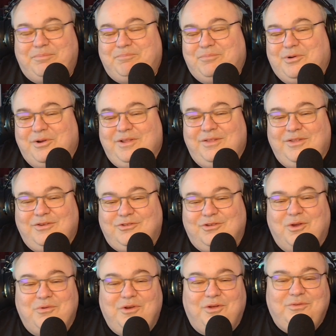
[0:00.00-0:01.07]
putting the
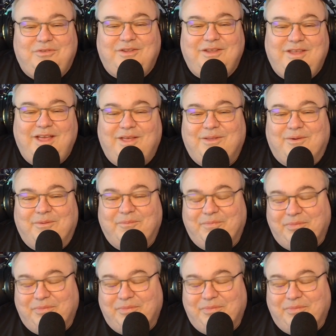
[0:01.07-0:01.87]
show notes together